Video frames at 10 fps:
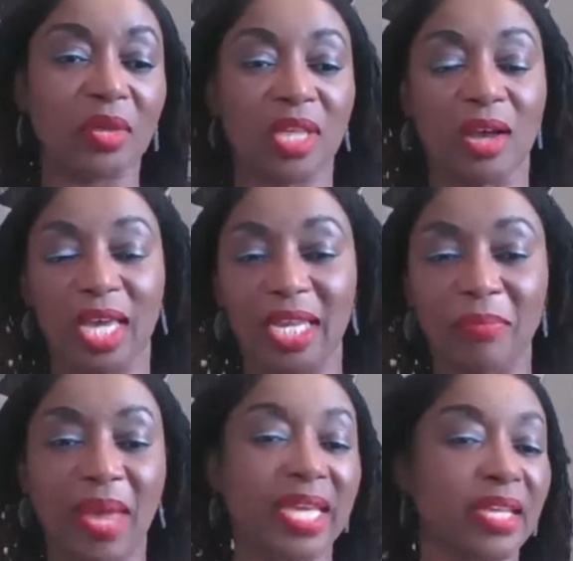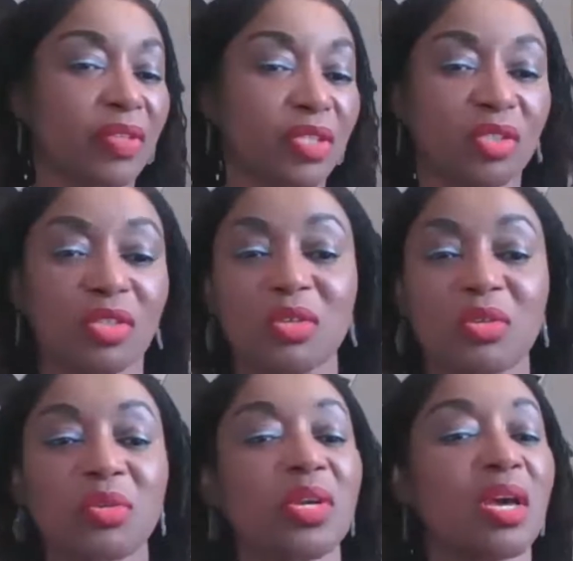I'll get it back, give it to you,
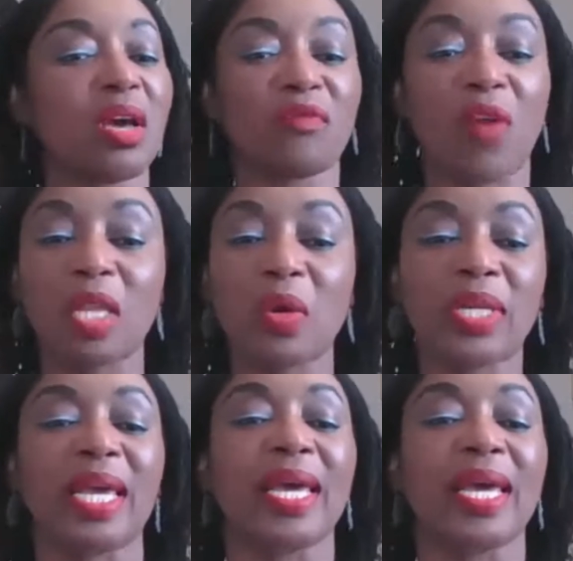follow it.